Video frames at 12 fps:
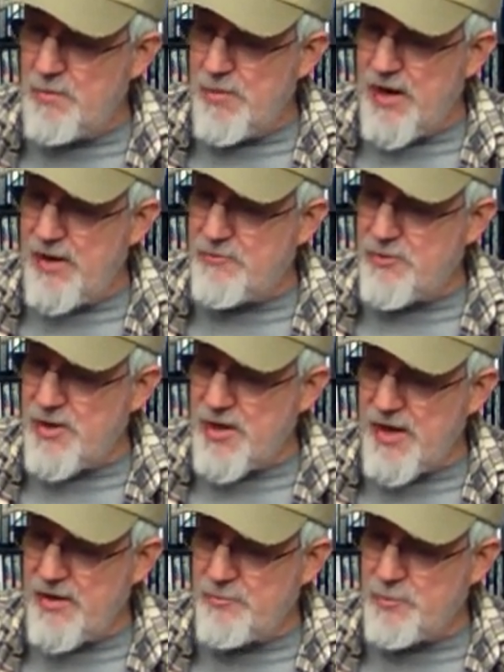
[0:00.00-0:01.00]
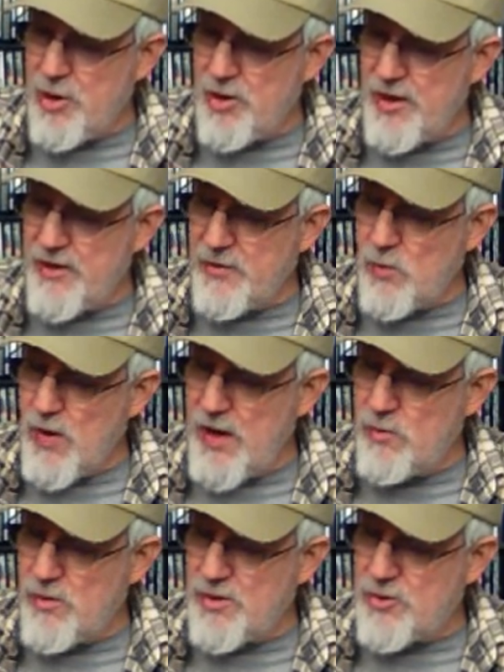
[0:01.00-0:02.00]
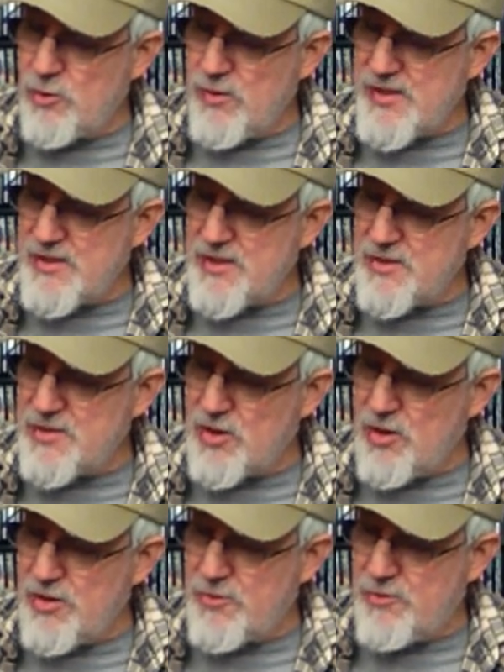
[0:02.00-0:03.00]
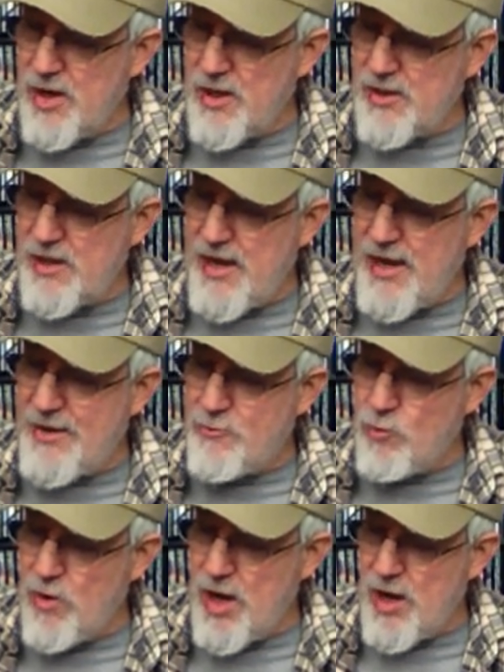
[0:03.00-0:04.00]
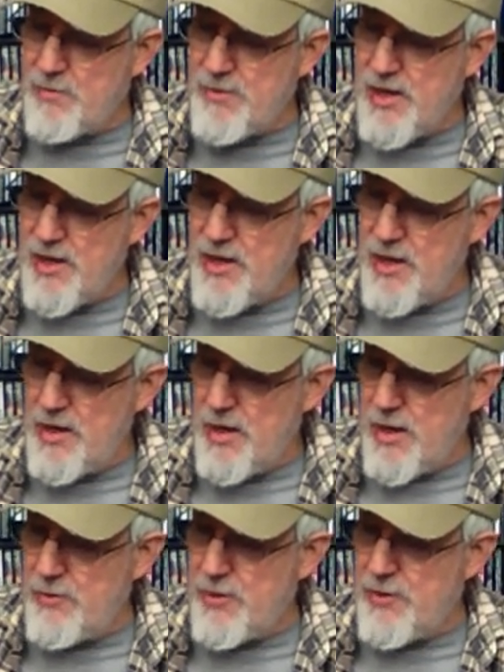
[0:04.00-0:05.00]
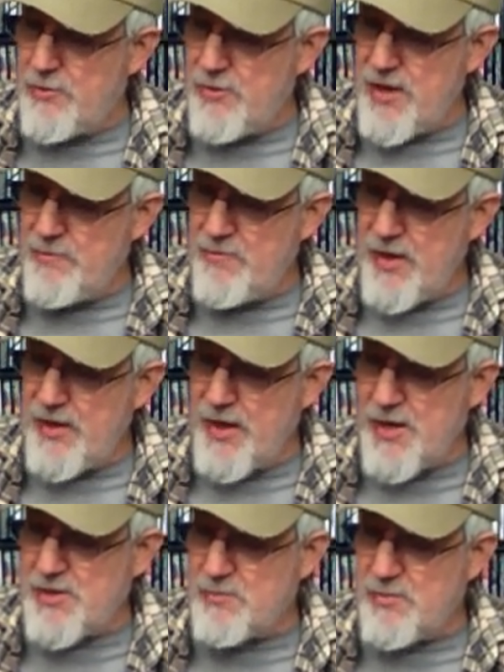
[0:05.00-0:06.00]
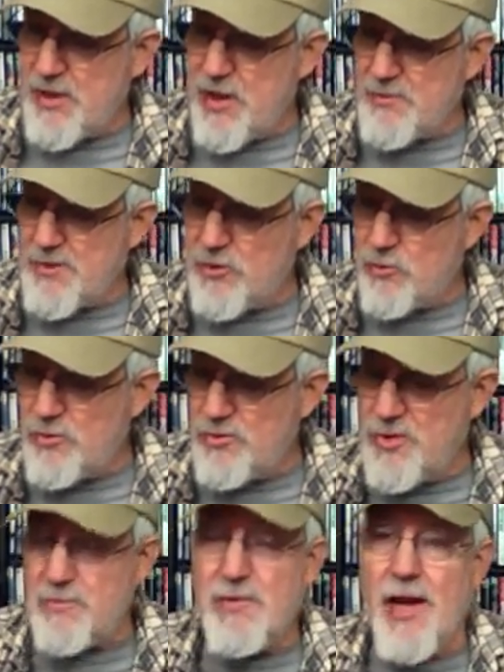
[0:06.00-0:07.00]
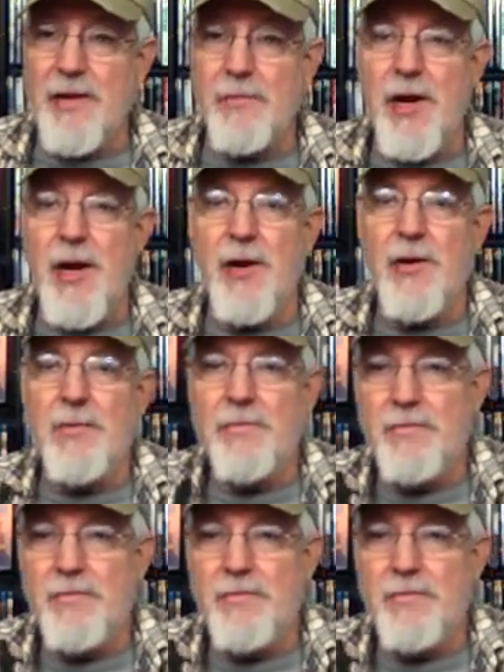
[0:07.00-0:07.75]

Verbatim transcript: But after a night of partying, the wayward turistas are drugged and robbed, and their dream vacation becomes a gruesome nightmare.